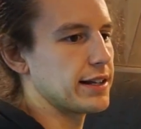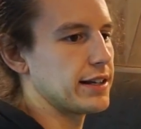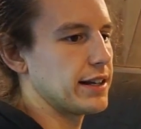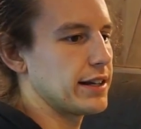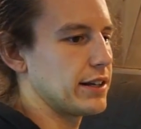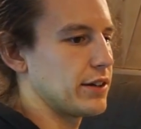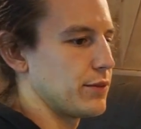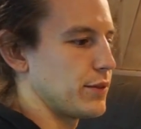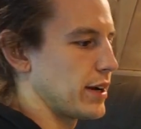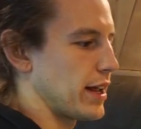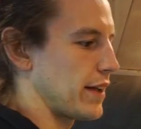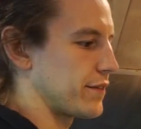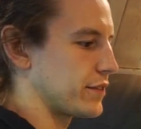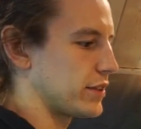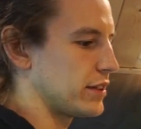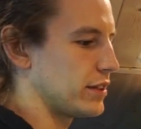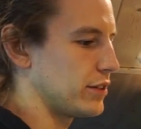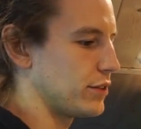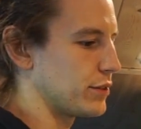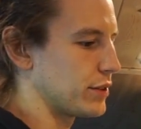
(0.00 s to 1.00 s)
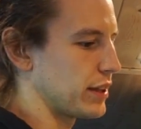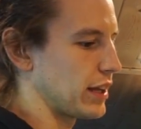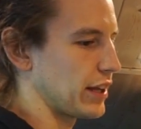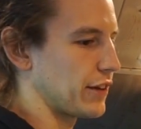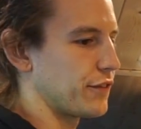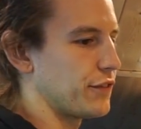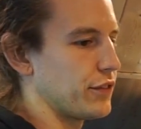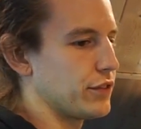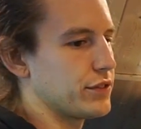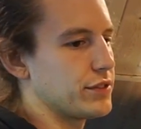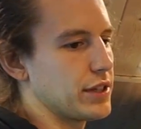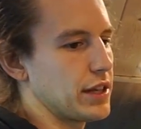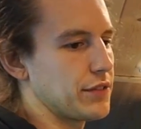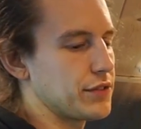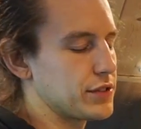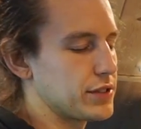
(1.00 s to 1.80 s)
and I didn't want to have to deal with like food safe